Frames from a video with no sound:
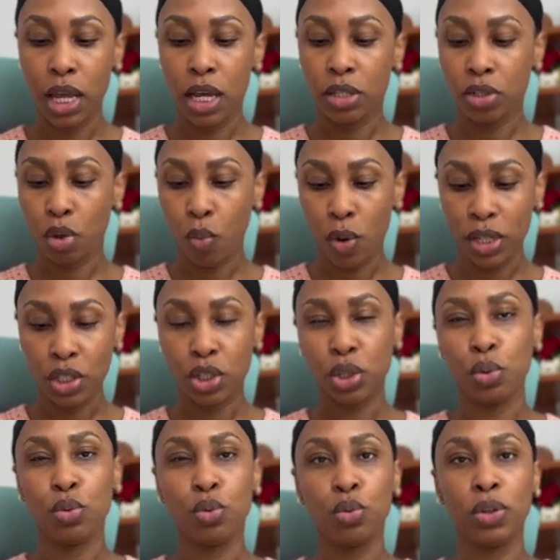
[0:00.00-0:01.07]
So once
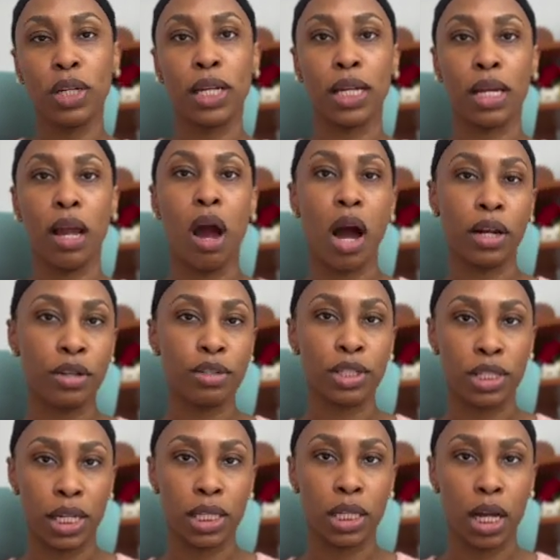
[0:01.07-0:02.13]
you
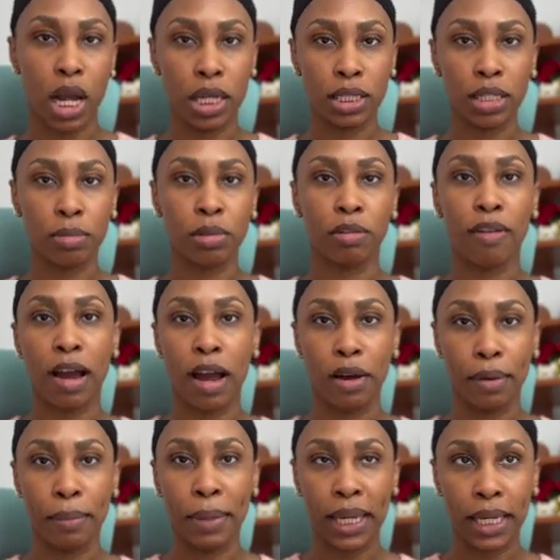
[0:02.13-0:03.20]
understand the concept of how
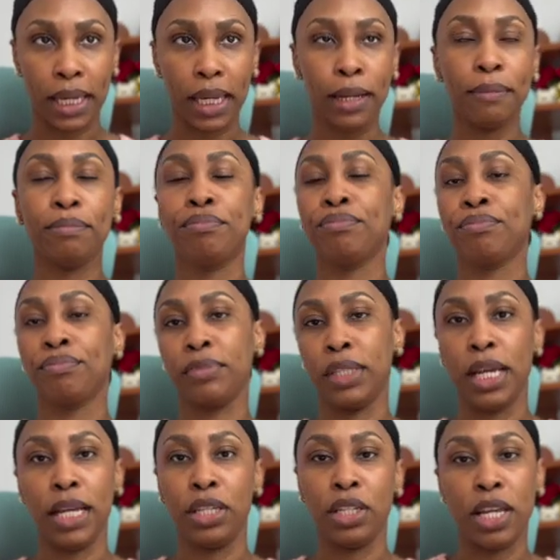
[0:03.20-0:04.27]
to make it,
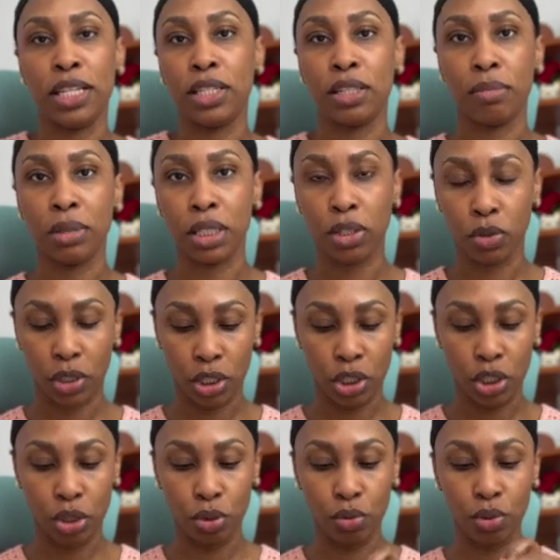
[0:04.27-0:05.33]
then it's something you can
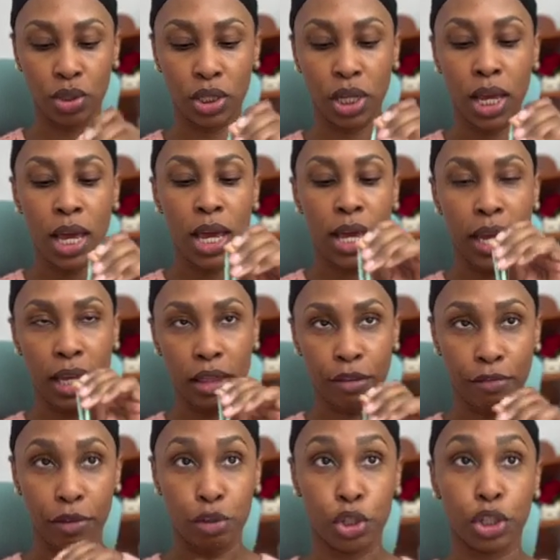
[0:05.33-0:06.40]
use in the
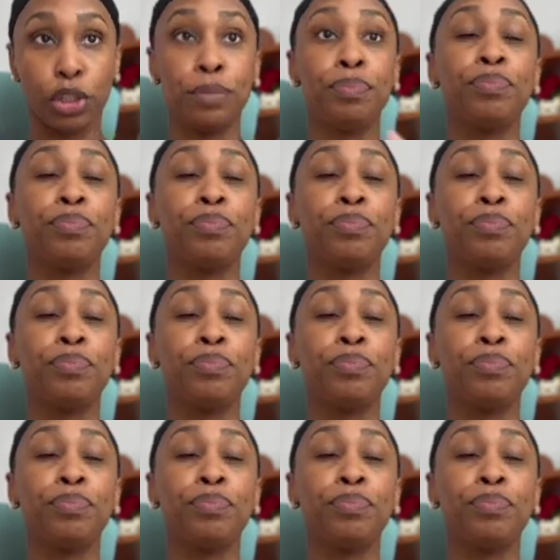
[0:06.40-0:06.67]
future.